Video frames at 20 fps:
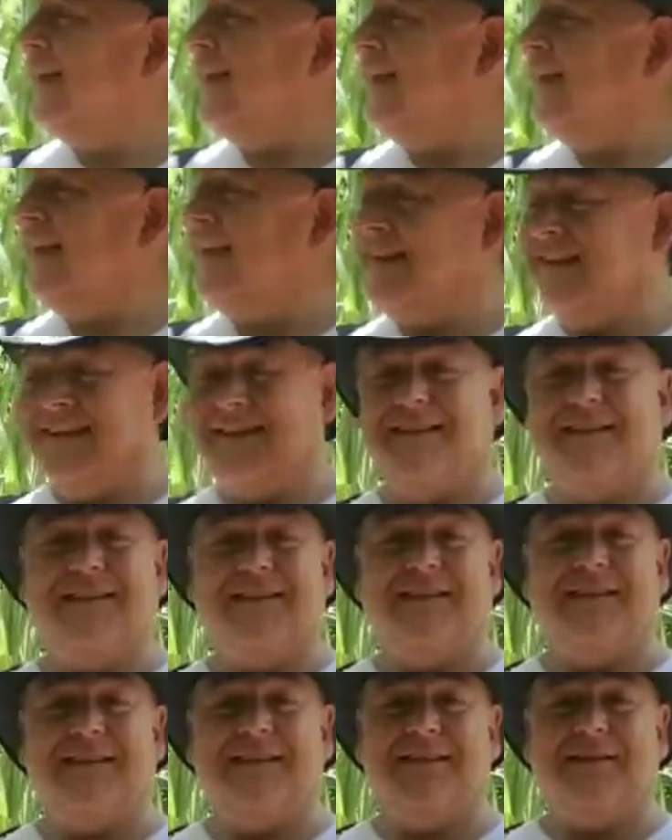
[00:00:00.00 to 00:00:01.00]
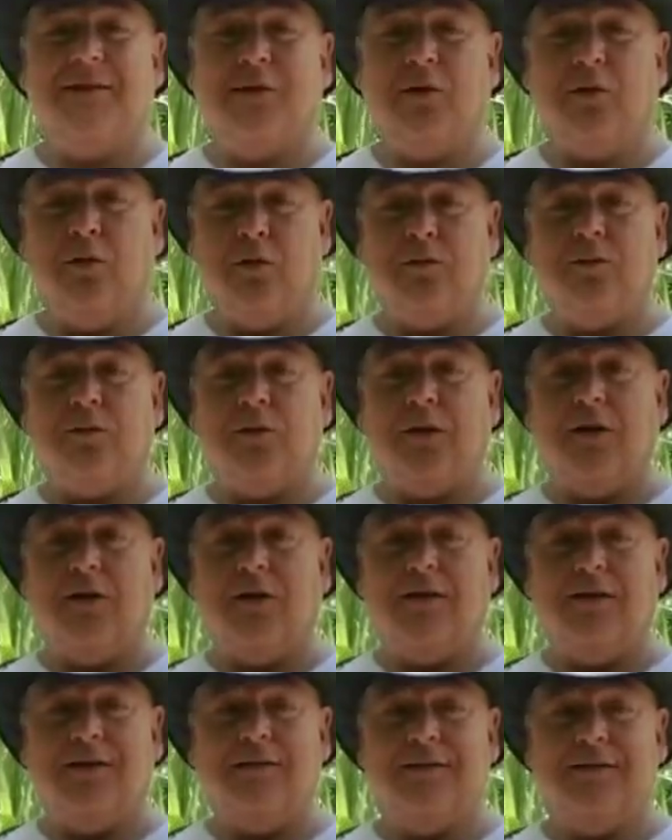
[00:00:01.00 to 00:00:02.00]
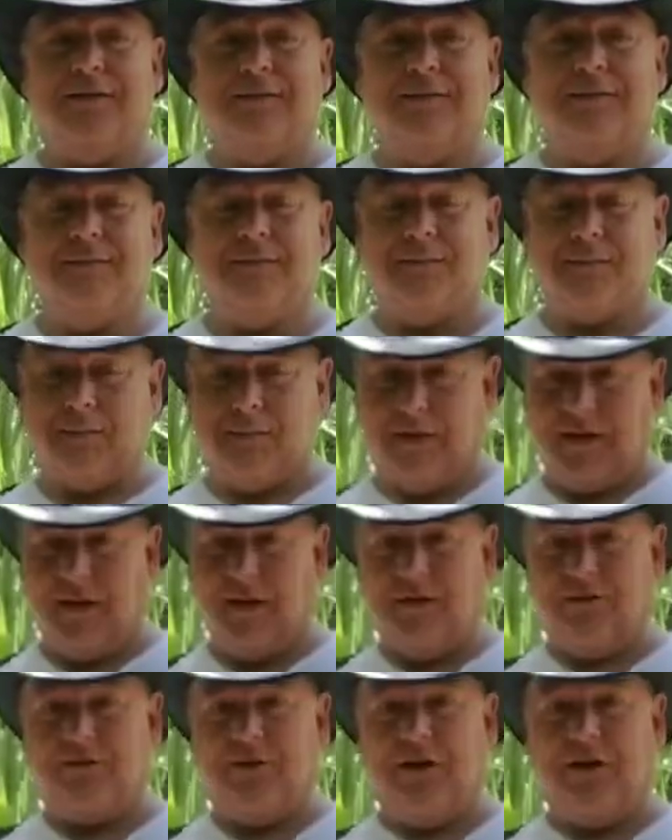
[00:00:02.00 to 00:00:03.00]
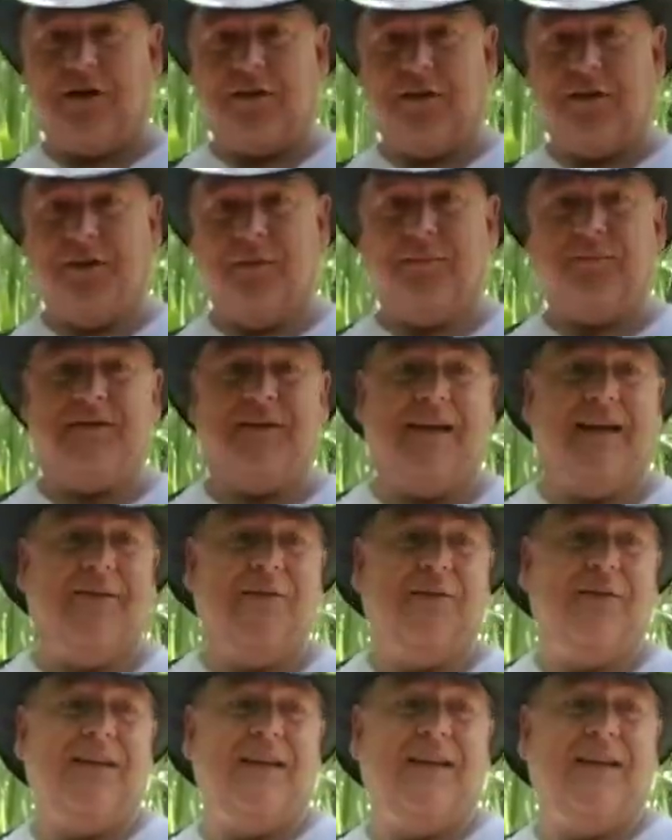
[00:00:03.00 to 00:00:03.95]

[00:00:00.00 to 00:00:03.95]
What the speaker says: It is overall a shock of thumbs down.